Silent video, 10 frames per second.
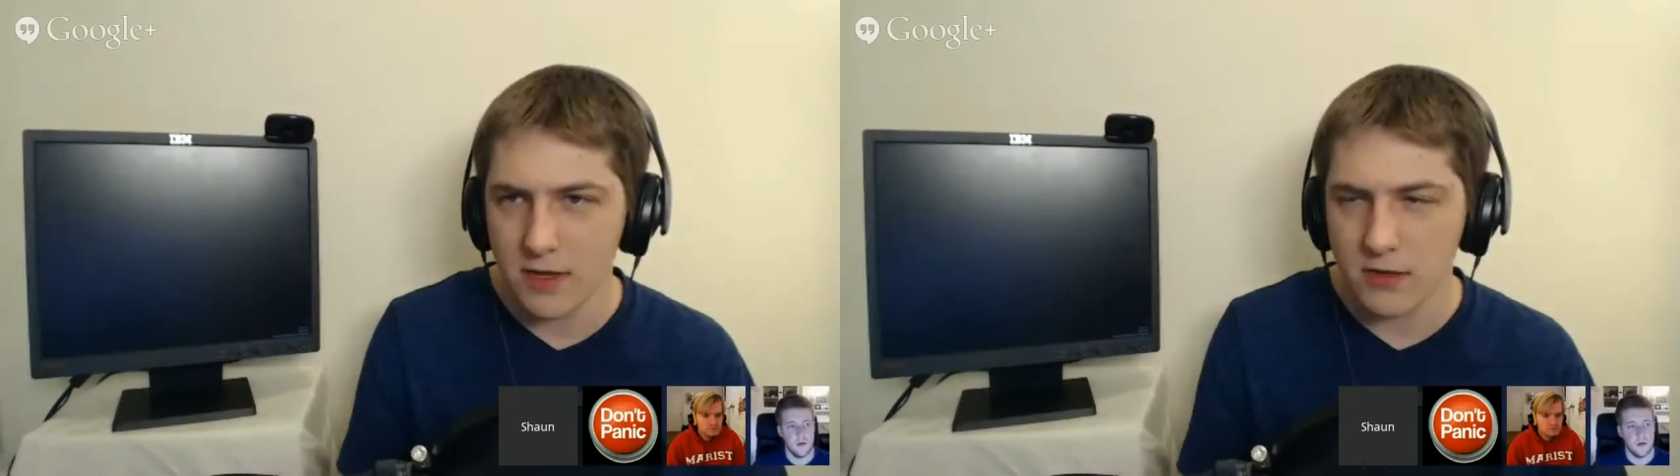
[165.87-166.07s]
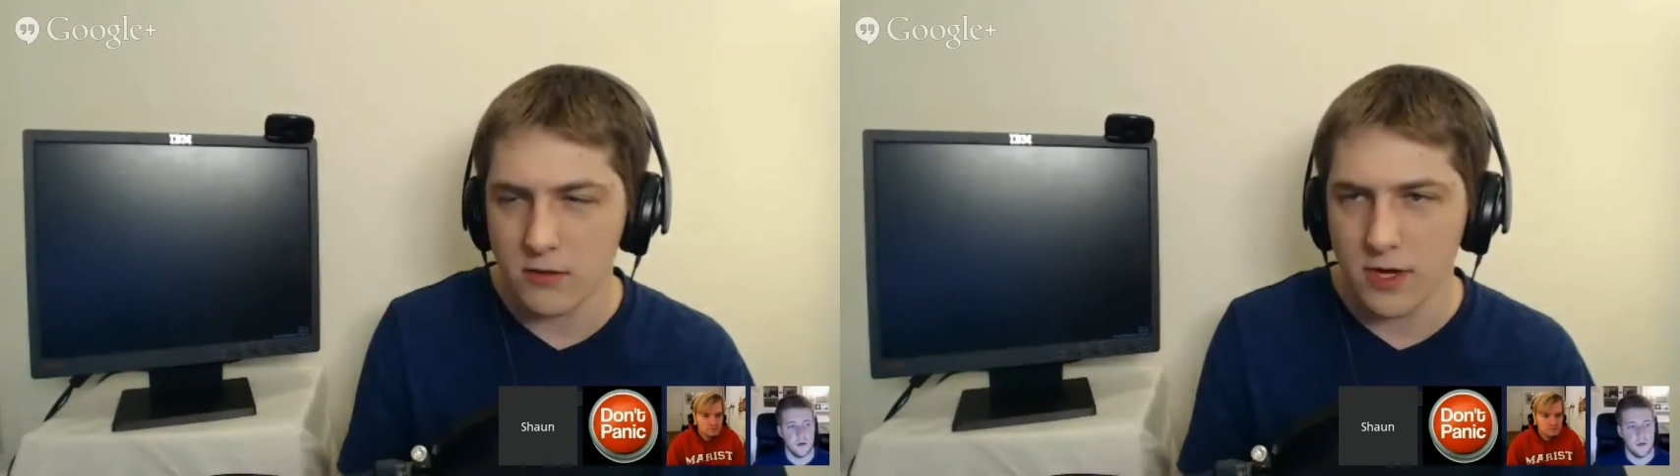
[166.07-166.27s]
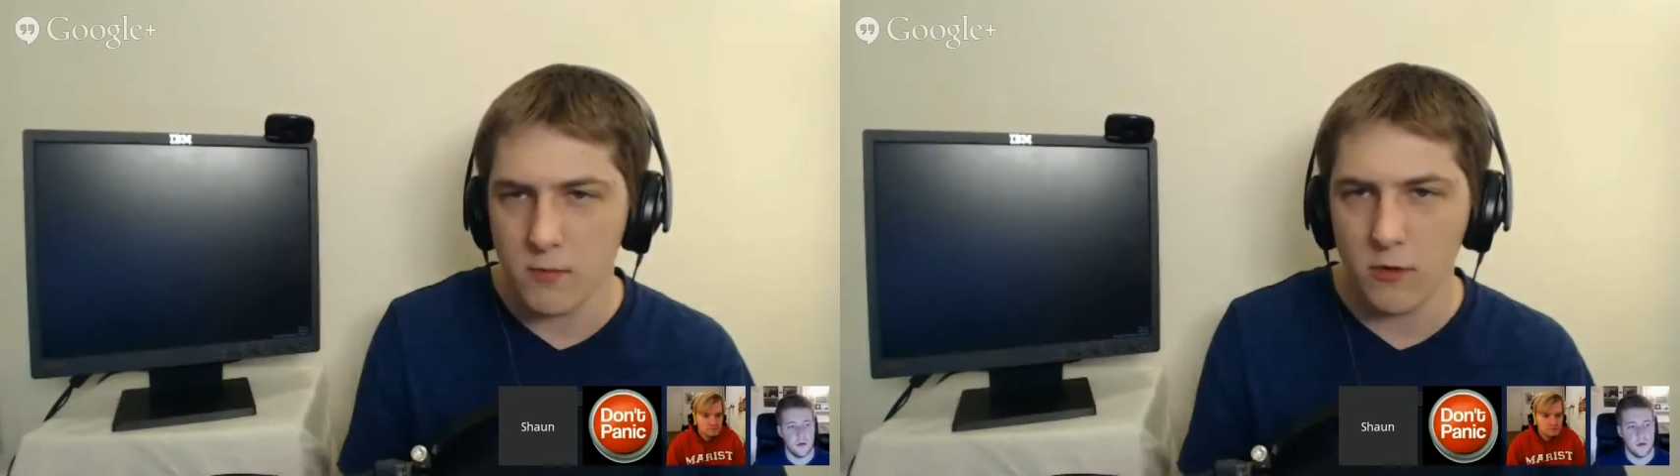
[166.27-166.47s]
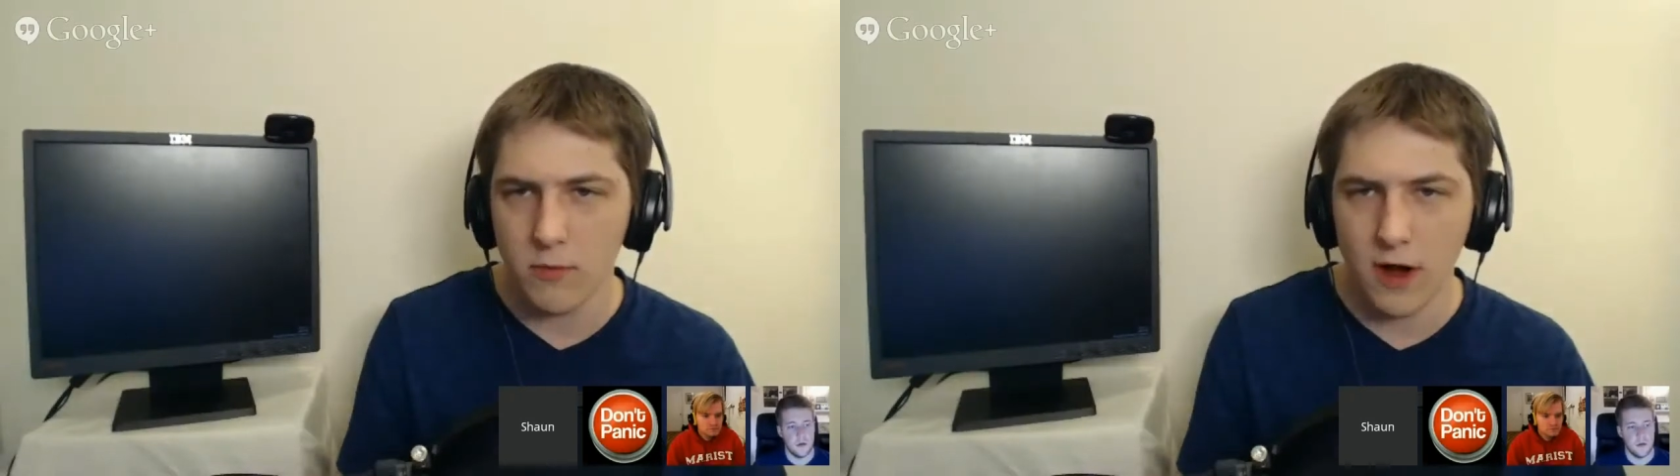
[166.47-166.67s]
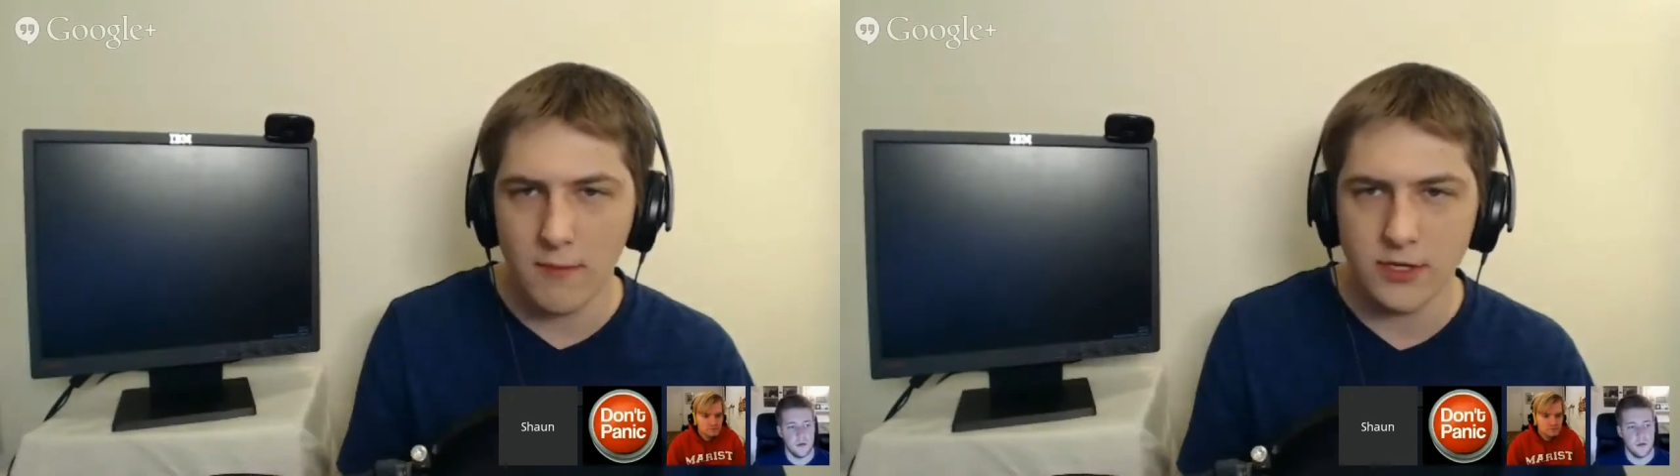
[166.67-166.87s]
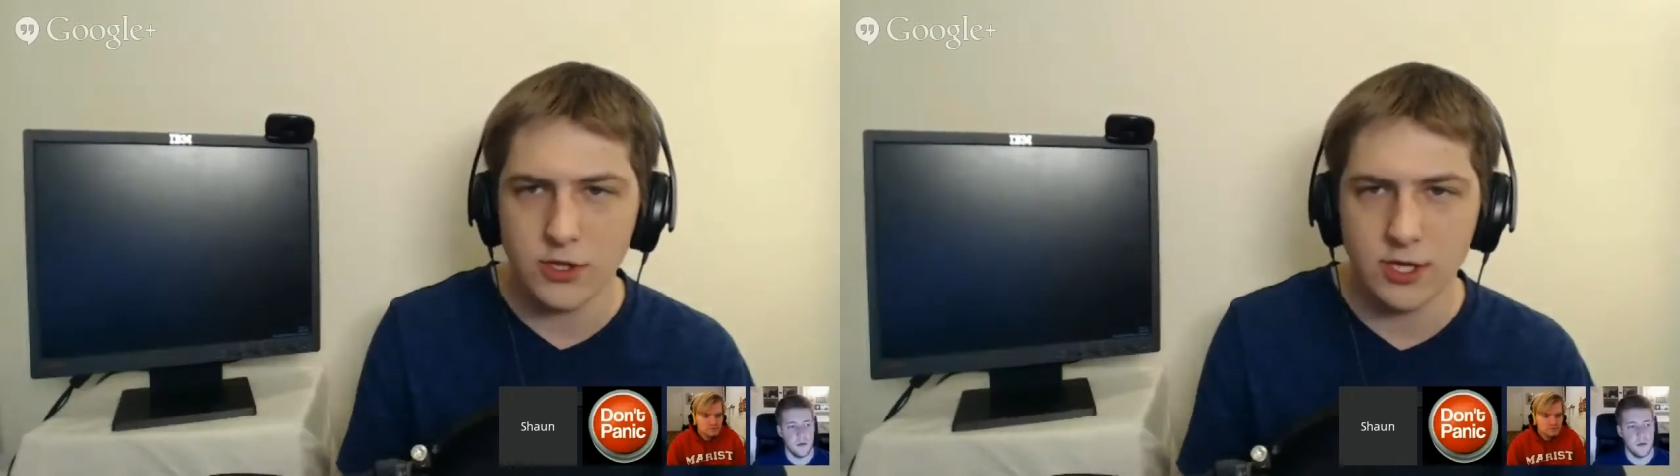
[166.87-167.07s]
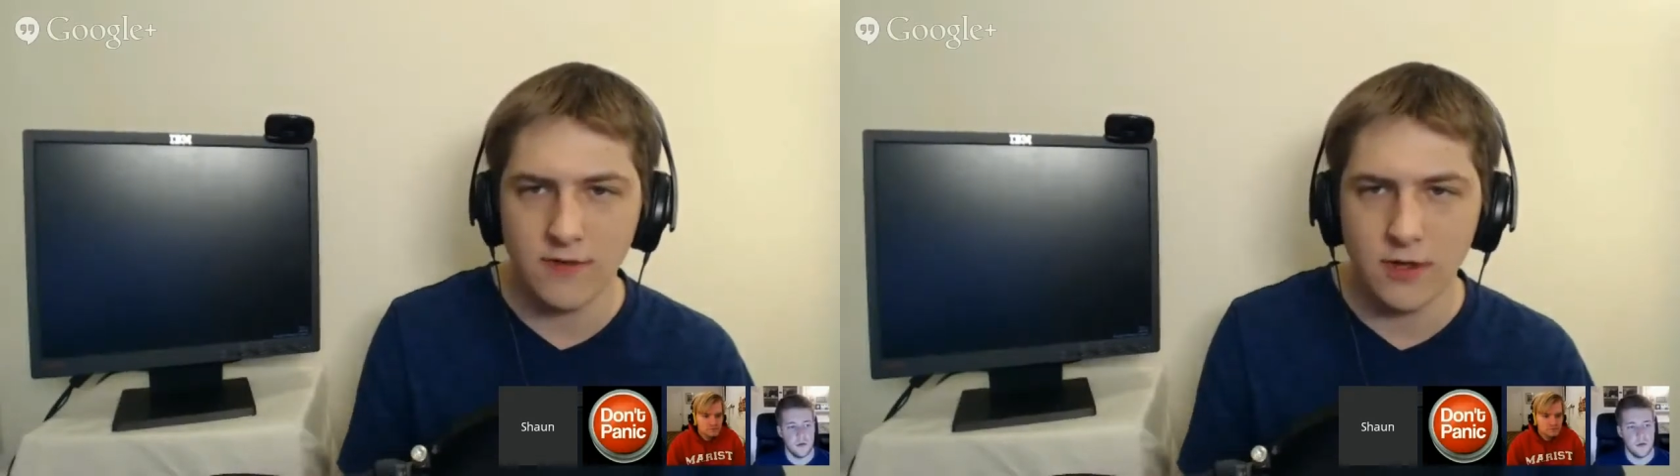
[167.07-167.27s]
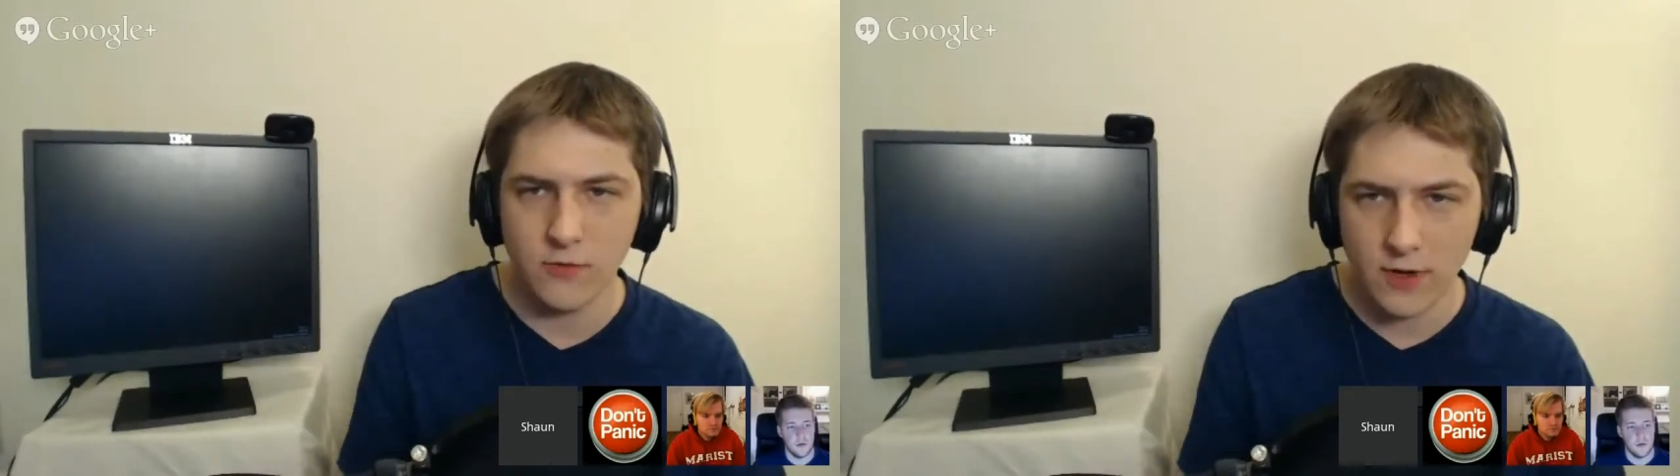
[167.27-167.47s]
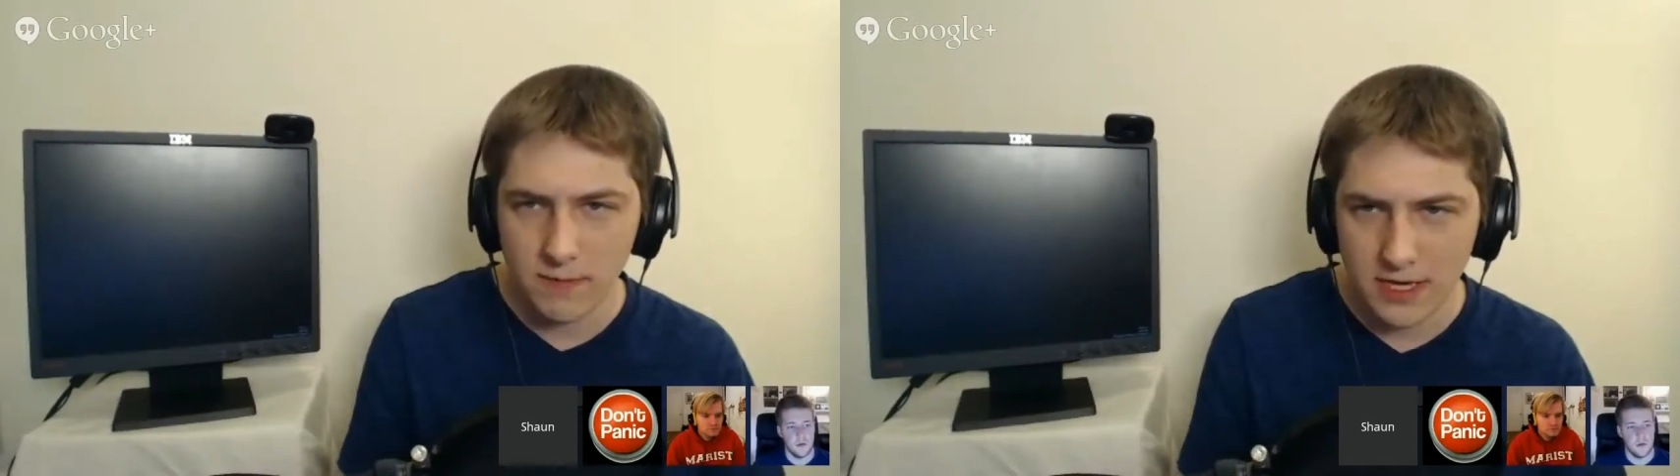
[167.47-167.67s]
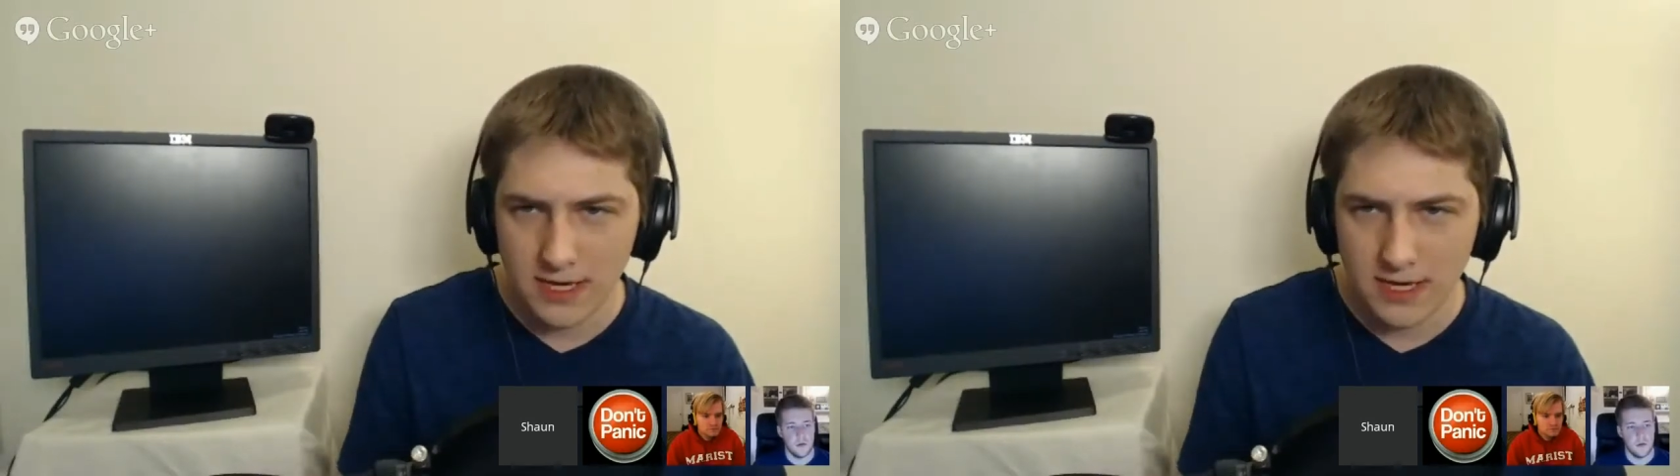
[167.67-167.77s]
including more prominent shuffle and repeat